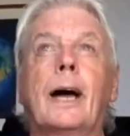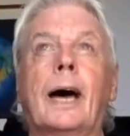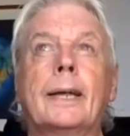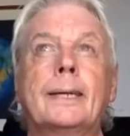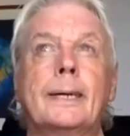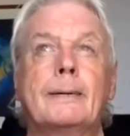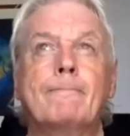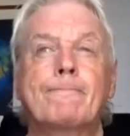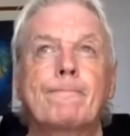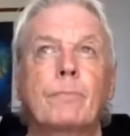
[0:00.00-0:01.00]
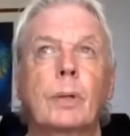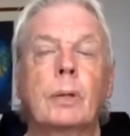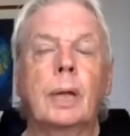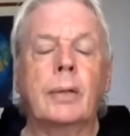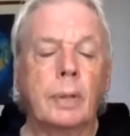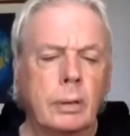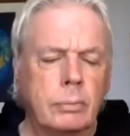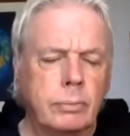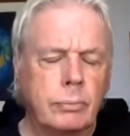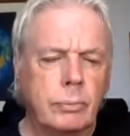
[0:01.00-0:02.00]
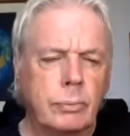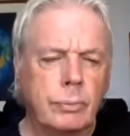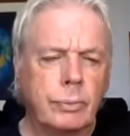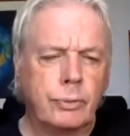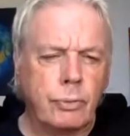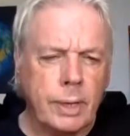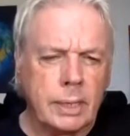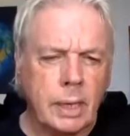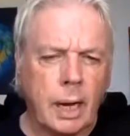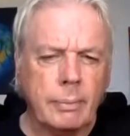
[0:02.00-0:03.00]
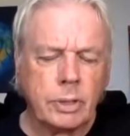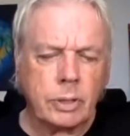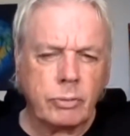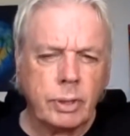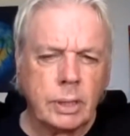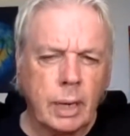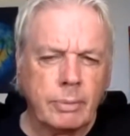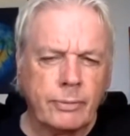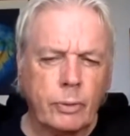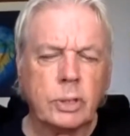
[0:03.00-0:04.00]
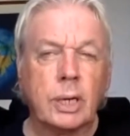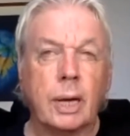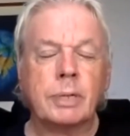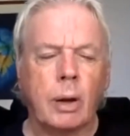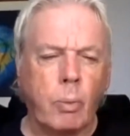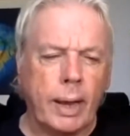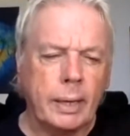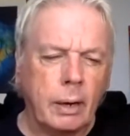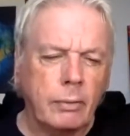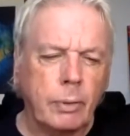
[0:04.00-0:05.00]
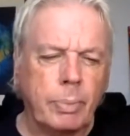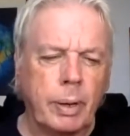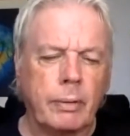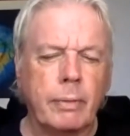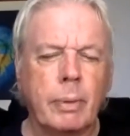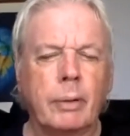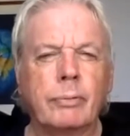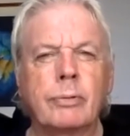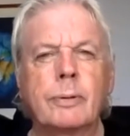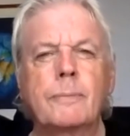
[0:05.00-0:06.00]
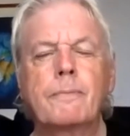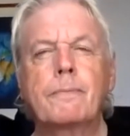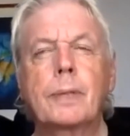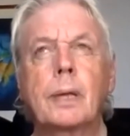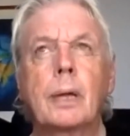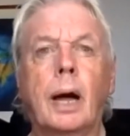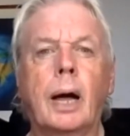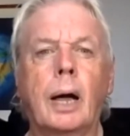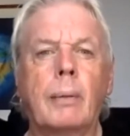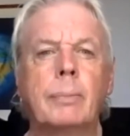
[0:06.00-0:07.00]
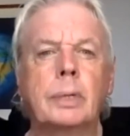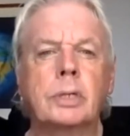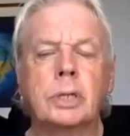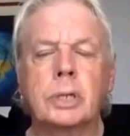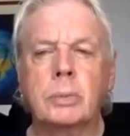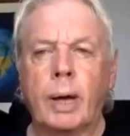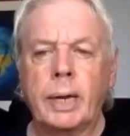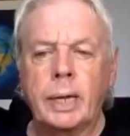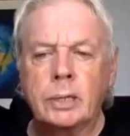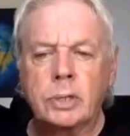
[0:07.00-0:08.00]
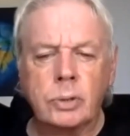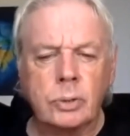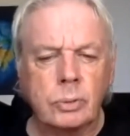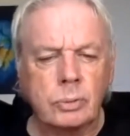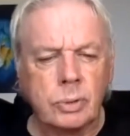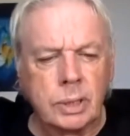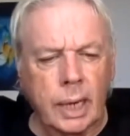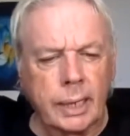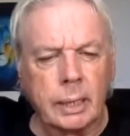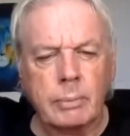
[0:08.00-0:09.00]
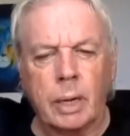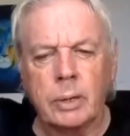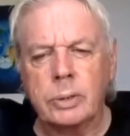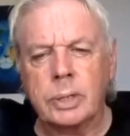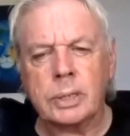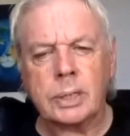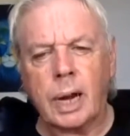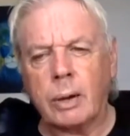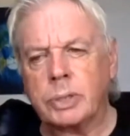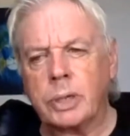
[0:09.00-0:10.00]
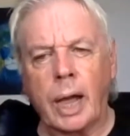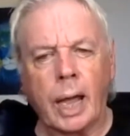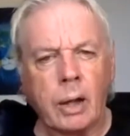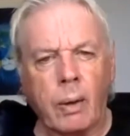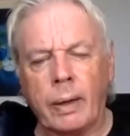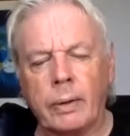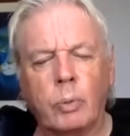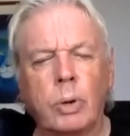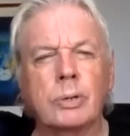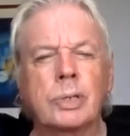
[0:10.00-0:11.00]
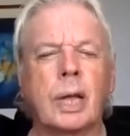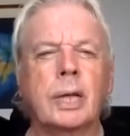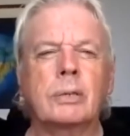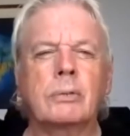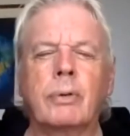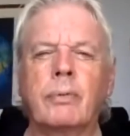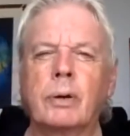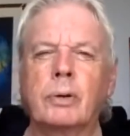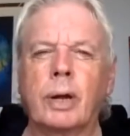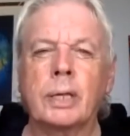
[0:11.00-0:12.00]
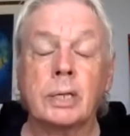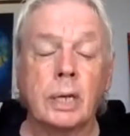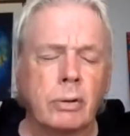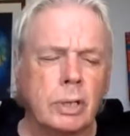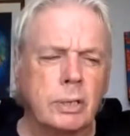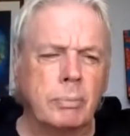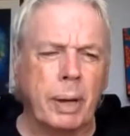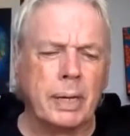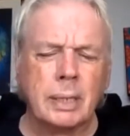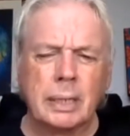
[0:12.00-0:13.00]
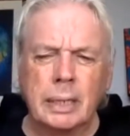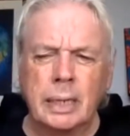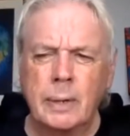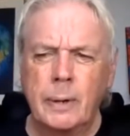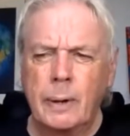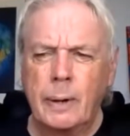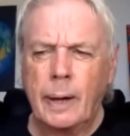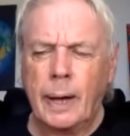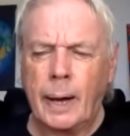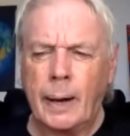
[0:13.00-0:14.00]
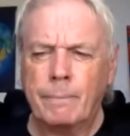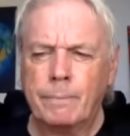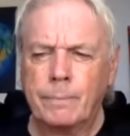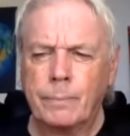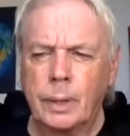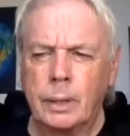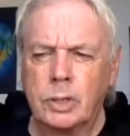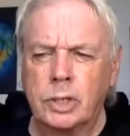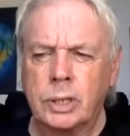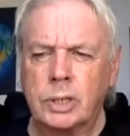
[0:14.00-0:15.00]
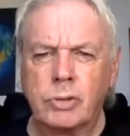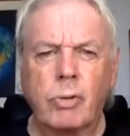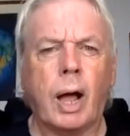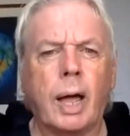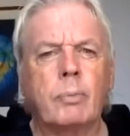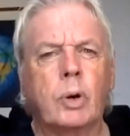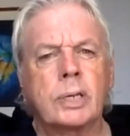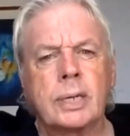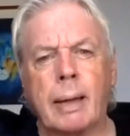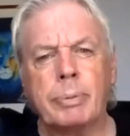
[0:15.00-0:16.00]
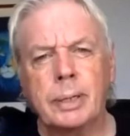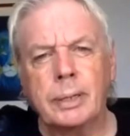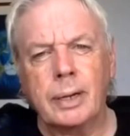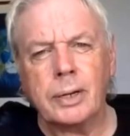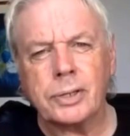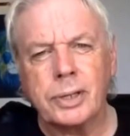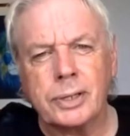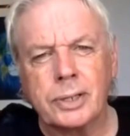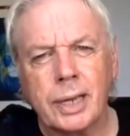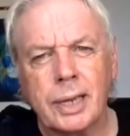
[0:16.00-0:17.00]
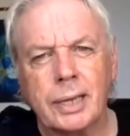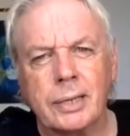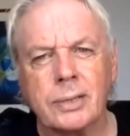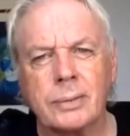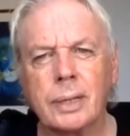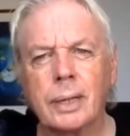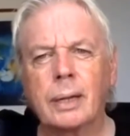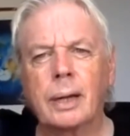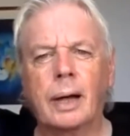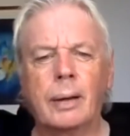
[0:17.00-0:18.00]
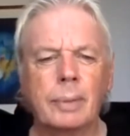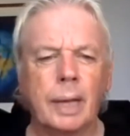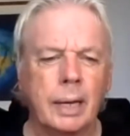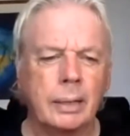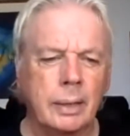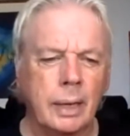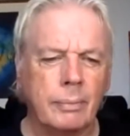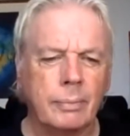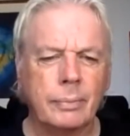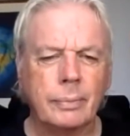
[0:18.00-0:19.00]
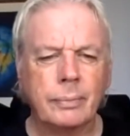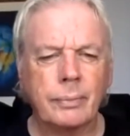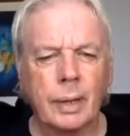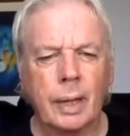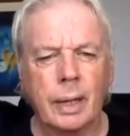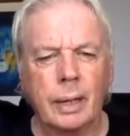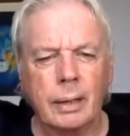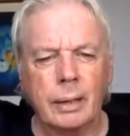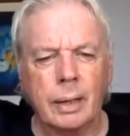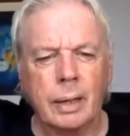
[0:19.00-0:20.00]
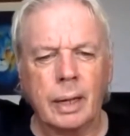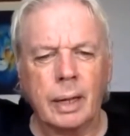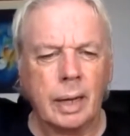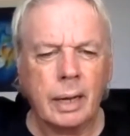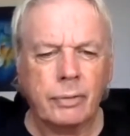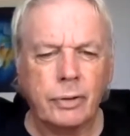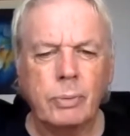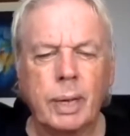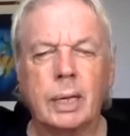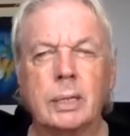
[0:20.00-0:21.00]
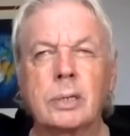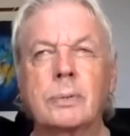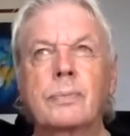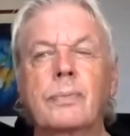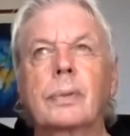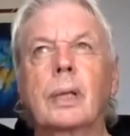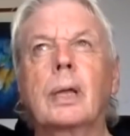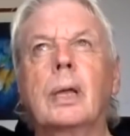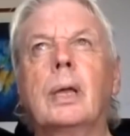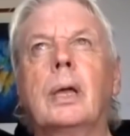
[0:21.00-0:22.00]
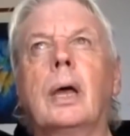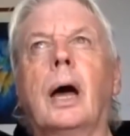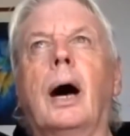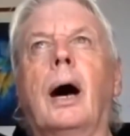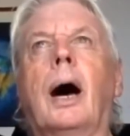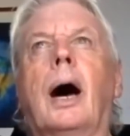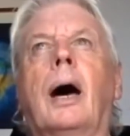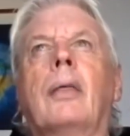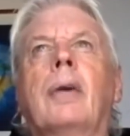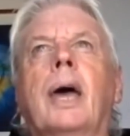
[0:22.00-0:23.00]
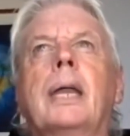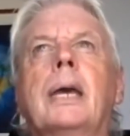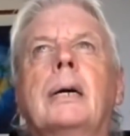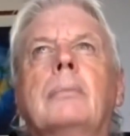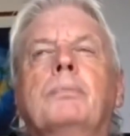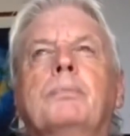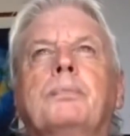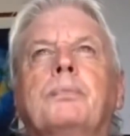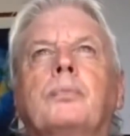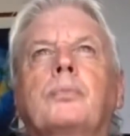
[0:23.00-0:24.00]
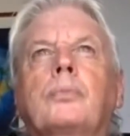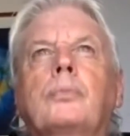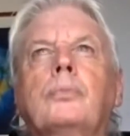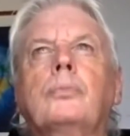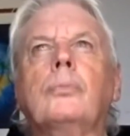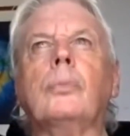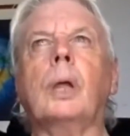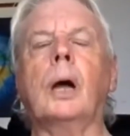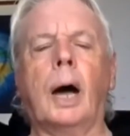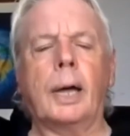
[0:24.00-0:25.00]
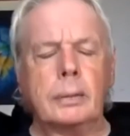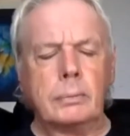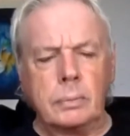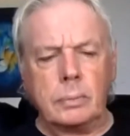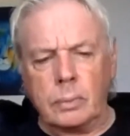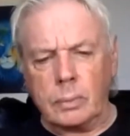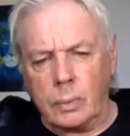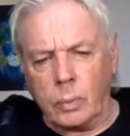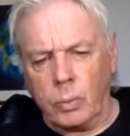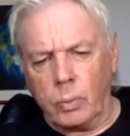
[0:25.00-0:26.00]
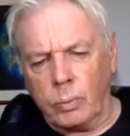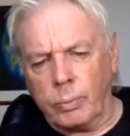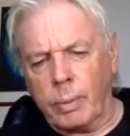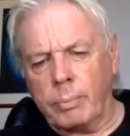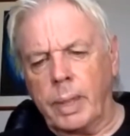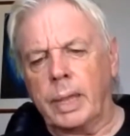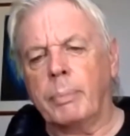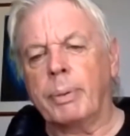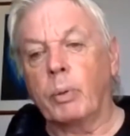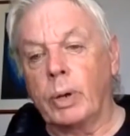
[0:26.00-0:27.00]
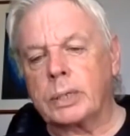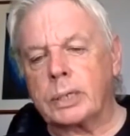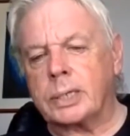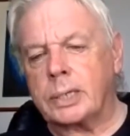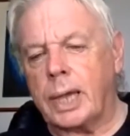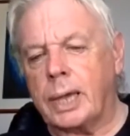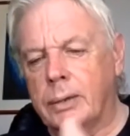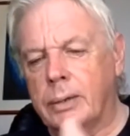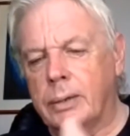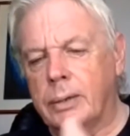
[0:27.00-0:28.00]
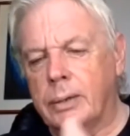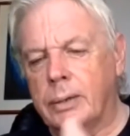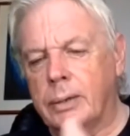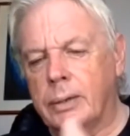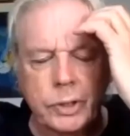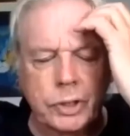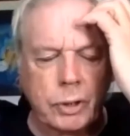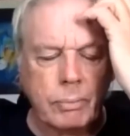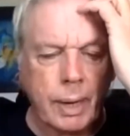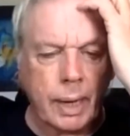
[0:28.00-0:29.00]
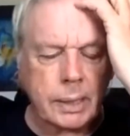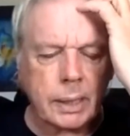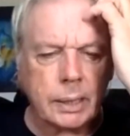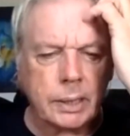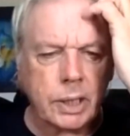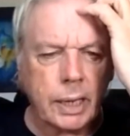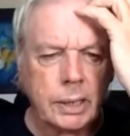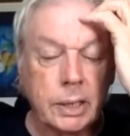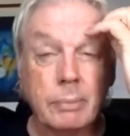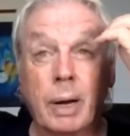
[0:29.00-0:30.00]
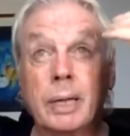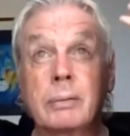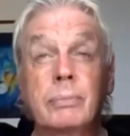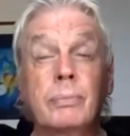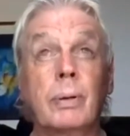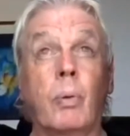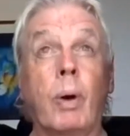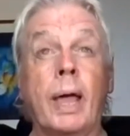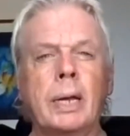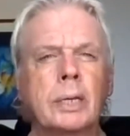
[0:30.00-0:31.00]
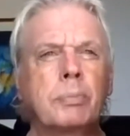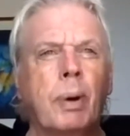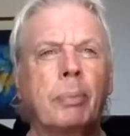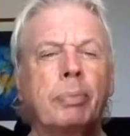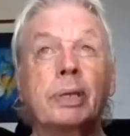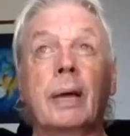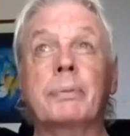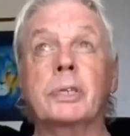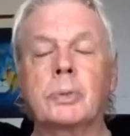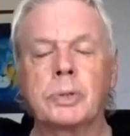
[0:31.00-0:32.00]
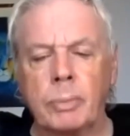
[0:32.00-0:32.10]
And um, in the three times, three times, four times I went over a period of a month, um, she went into psychic mode and said I was going to go out on the world stage and reveal great secrets. And basically, um, she described what has happened in the last 30 years um, in, um, in, in a few minutes. Uh, and then um, I, in a bewildered state, because life was dramatically changing, my awareness, my perceptions were